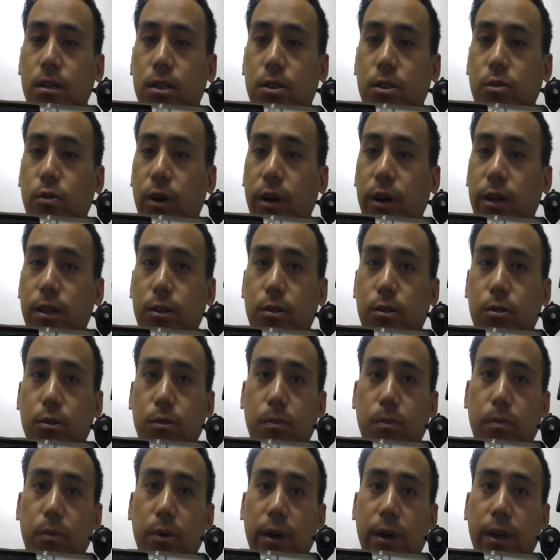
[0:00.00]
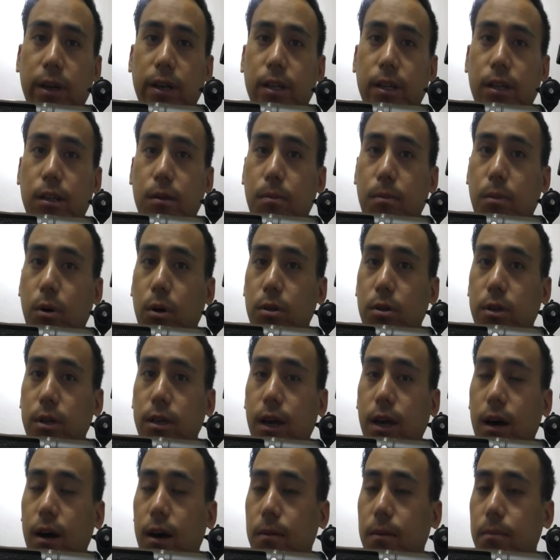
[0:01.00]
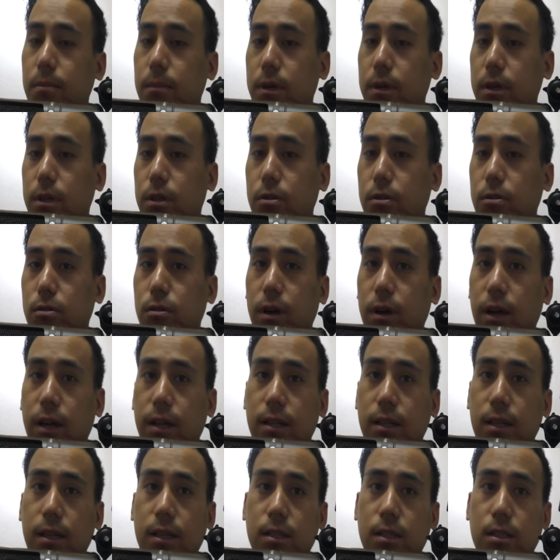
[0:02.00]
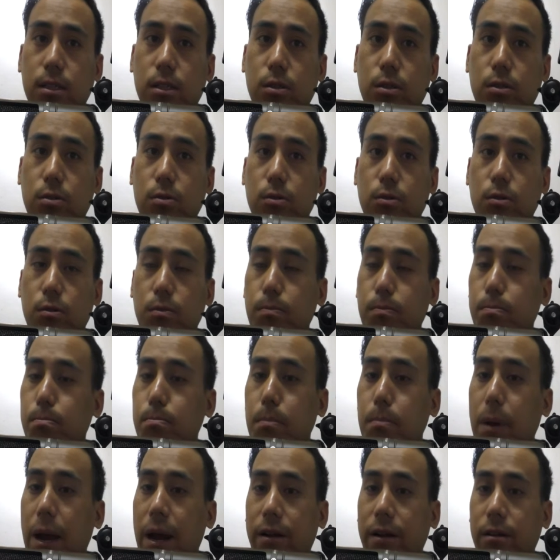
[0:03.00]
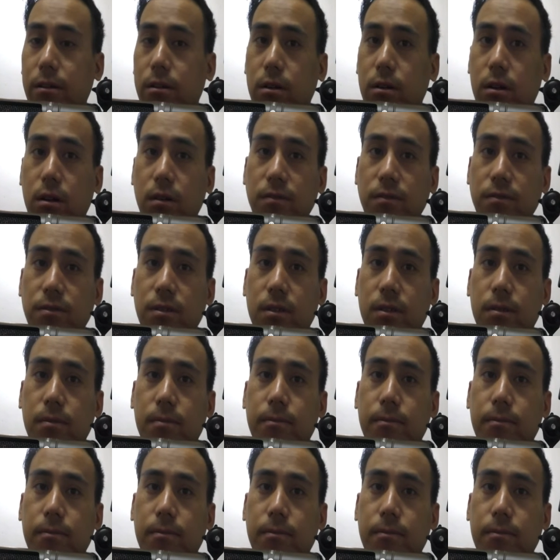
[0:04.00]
Try to break the body up into at least 2 paragraphs.